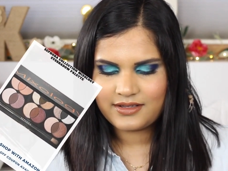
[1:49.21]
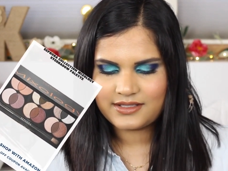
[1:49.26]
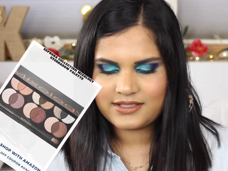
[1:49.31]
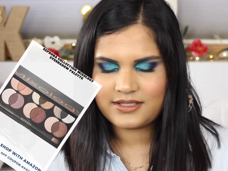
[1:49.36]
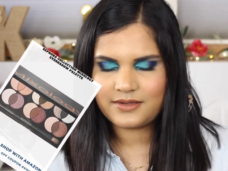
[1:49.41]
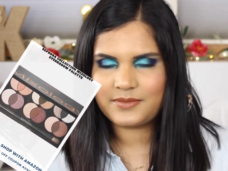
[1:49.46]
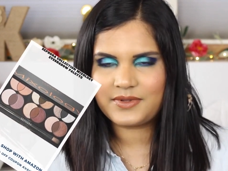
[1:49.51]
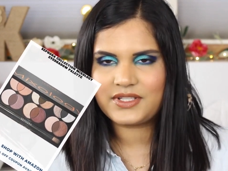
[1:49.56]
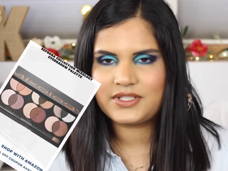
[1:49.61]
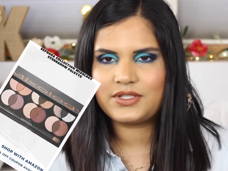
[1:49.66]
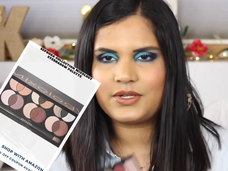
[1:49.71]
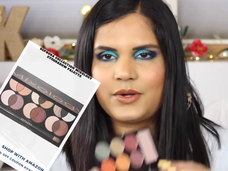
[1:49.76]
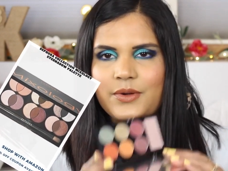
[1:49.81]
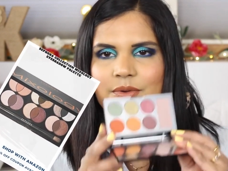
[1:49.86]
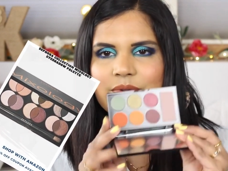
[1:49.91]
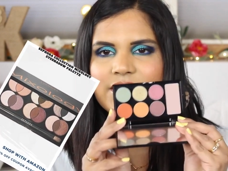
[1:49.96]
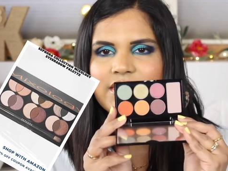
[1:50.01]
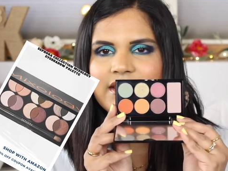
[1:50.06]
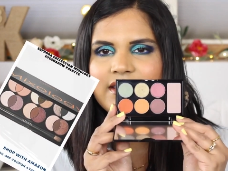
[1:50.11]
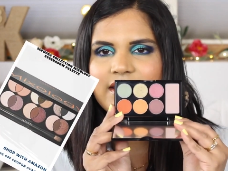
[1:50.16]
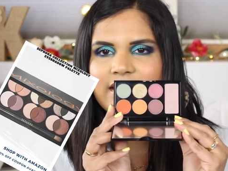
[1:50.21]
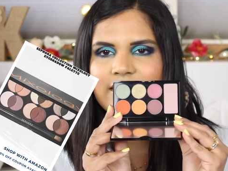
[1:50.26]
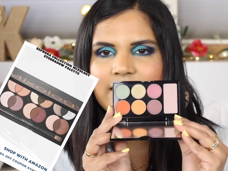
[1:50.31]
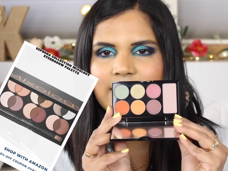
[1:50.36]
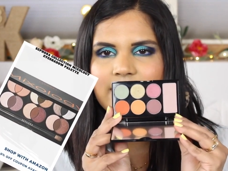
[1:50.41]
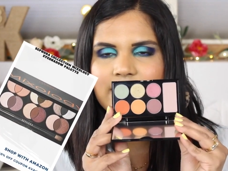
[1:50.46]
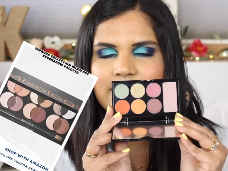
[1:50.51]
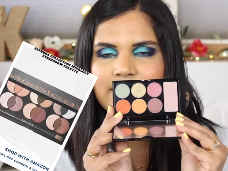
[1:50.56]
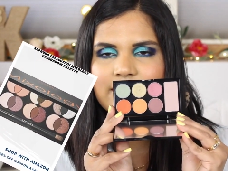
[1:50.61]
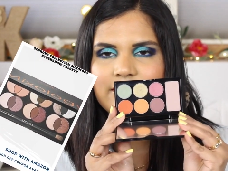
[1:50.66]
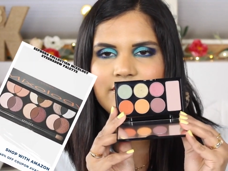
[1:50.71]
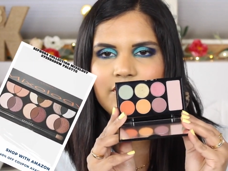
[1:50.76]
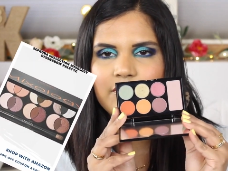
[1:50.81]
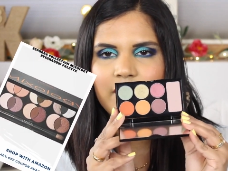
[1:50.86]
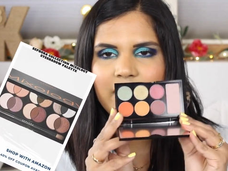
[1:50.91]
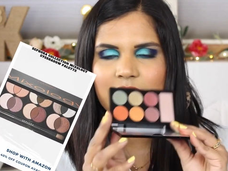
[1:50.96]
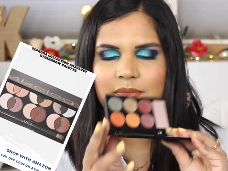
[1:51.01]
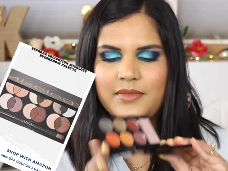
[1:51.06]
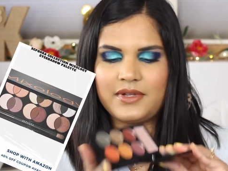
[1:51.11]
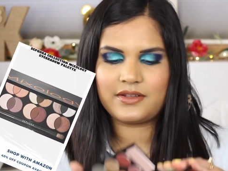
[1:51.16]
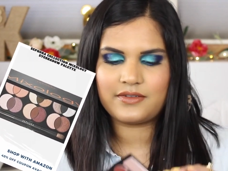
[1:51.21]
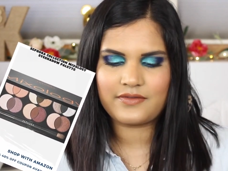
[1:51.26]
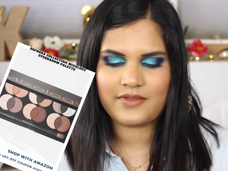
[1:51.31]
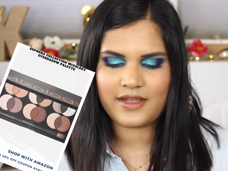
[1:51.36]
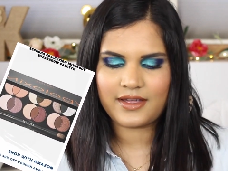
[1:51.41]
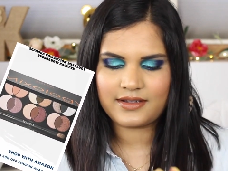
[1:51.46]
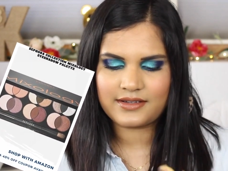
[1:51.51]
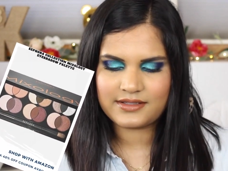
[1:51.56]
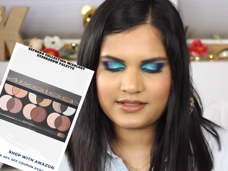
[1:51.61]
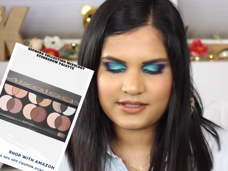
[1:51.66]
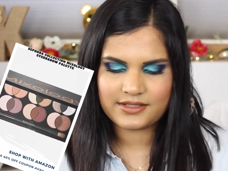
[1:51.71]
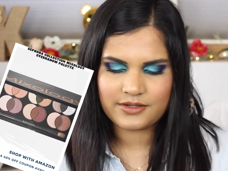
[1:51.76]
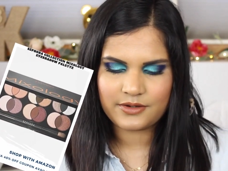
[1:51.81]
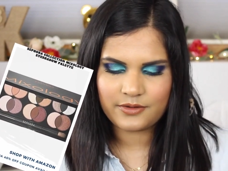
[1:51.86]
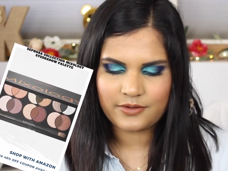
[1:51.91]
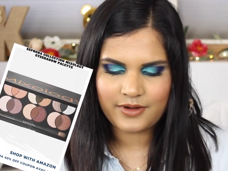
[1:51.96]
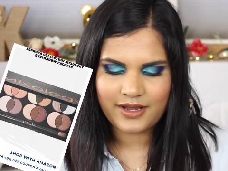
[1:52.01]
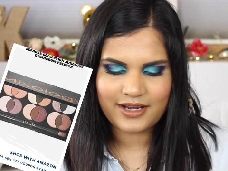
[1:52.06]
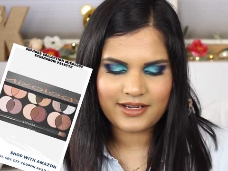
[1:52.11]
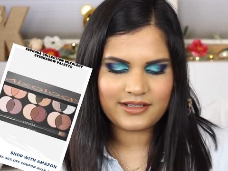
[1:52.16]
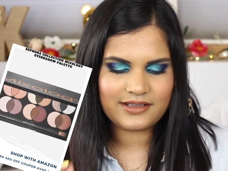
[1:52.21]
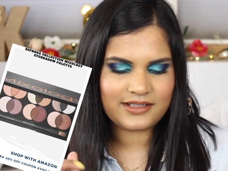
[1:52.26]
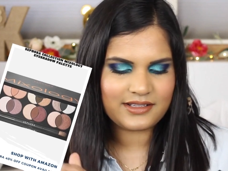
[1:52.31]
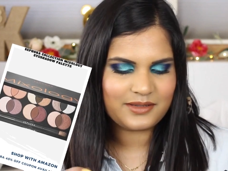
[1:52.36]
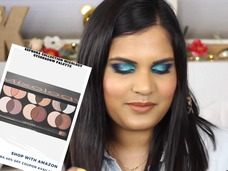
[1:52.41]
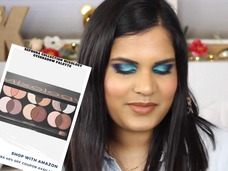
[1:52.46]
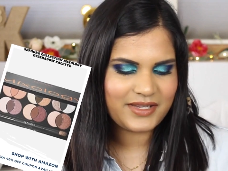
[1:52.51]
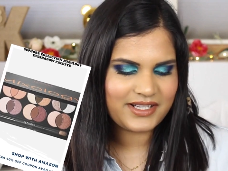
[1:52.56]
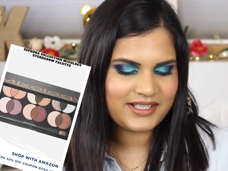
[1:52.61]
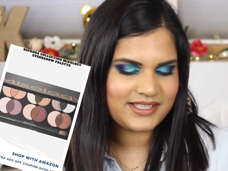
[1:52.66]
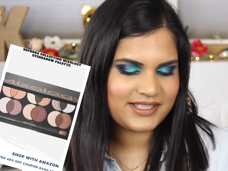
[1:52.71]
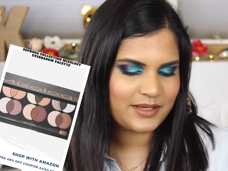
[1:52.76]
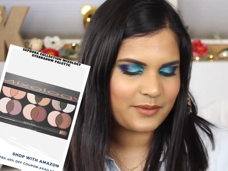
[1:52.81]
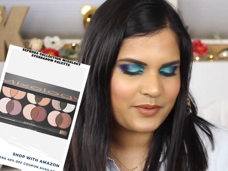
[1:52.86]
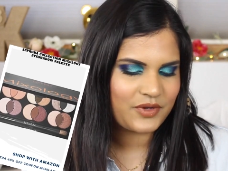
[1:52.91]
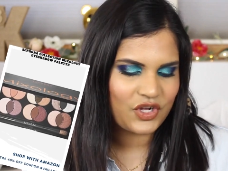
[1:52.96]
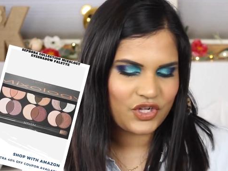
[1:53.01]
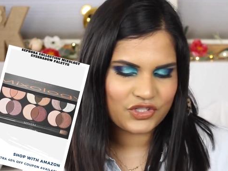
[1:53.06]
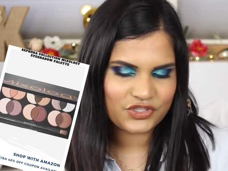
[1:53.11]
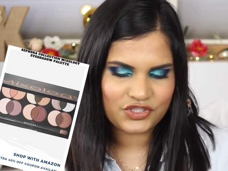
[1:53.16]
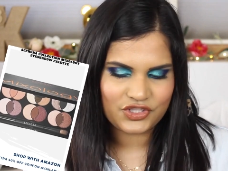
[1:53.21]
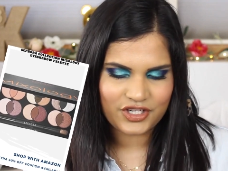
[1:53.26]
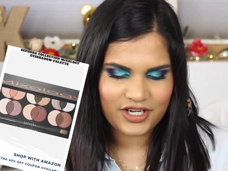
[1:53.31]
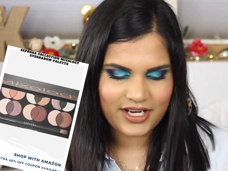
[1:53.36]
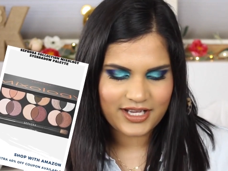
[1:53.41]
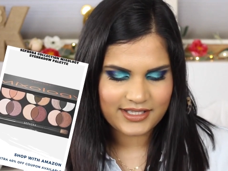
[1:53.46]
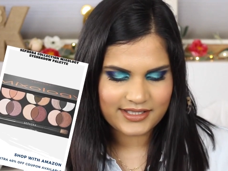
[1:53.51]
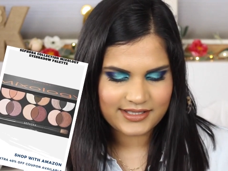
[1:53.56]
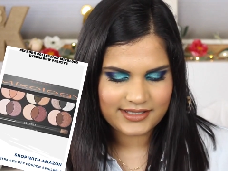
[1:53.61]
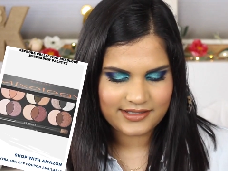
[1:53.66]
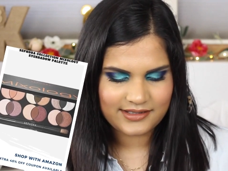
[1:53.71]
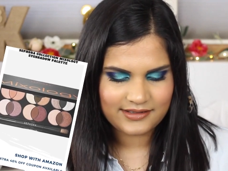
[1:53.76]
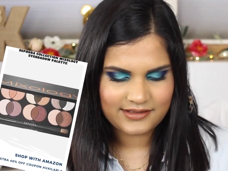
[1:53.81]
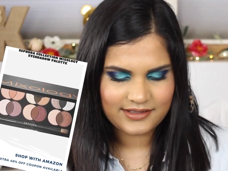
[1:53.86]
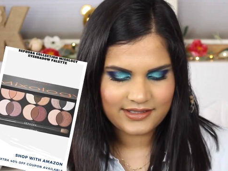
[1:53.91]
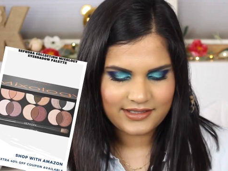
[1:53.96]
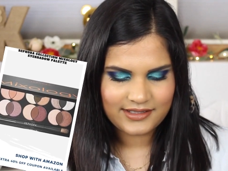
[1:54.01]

Some of the tones in here remind me of that. So, and a little bit Subculture-esque.